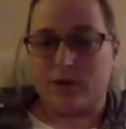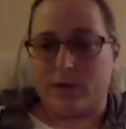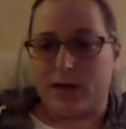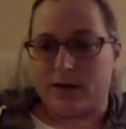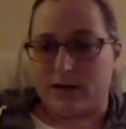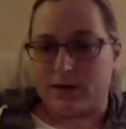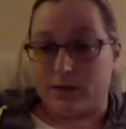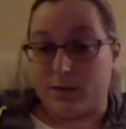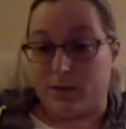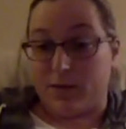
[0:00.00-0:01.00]
go ahead and
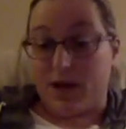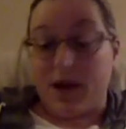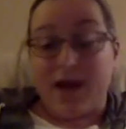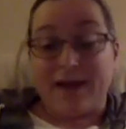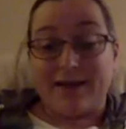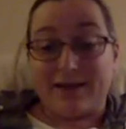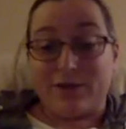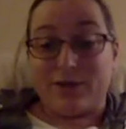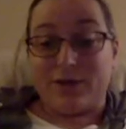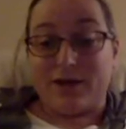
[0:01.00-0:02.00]
delete people. I
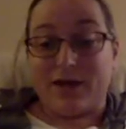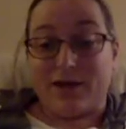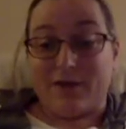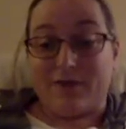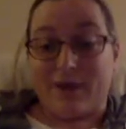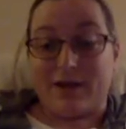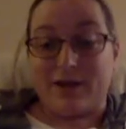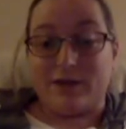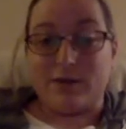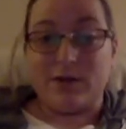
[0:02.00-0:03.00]
literally cannot find
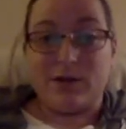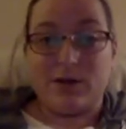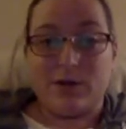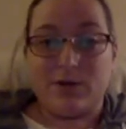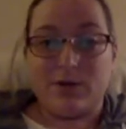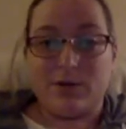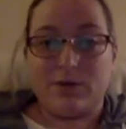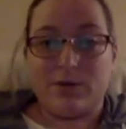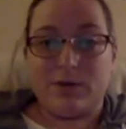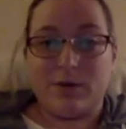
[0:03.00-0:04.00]
this
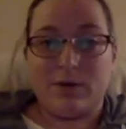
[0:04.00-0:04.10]
window.